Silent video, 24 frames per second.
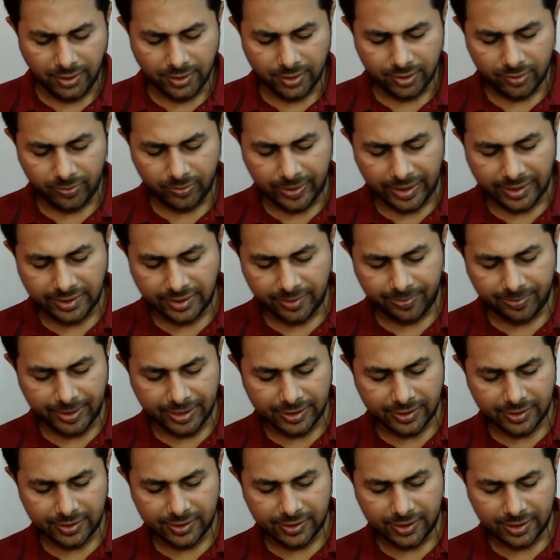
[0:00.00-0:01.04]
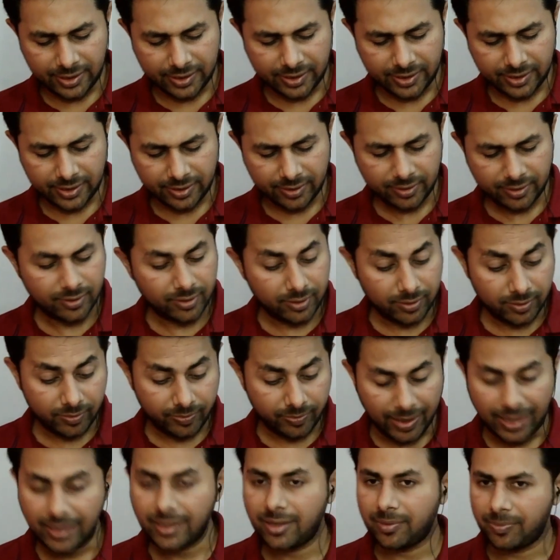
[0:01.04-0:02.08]
So phase difference is just
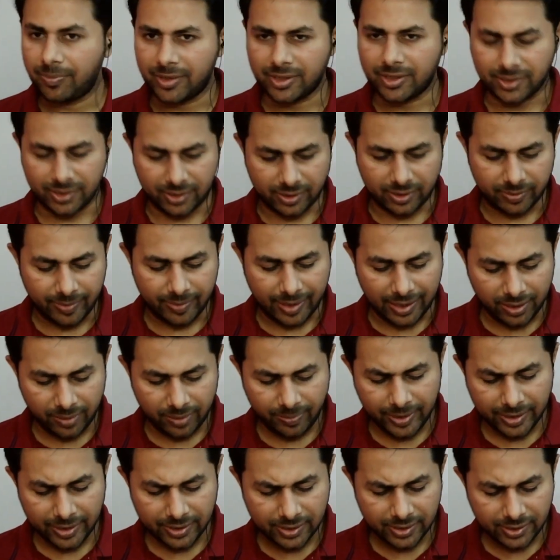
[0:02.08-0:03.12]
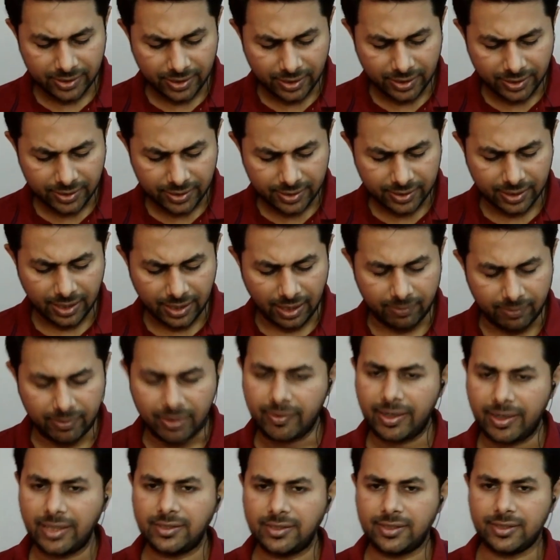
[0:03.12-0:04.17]
part difference is just lambda
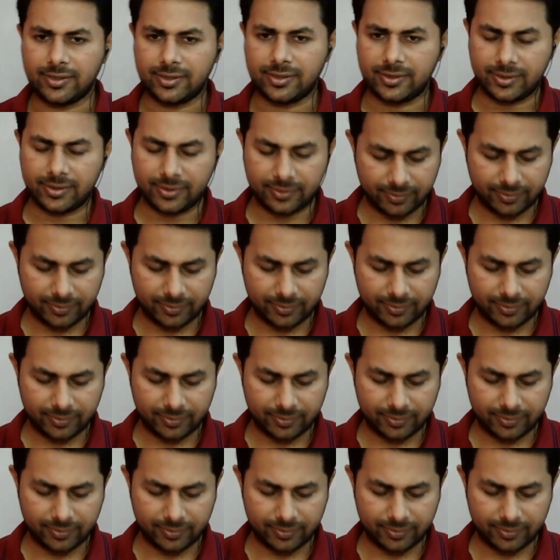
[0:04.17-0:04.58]
by 6,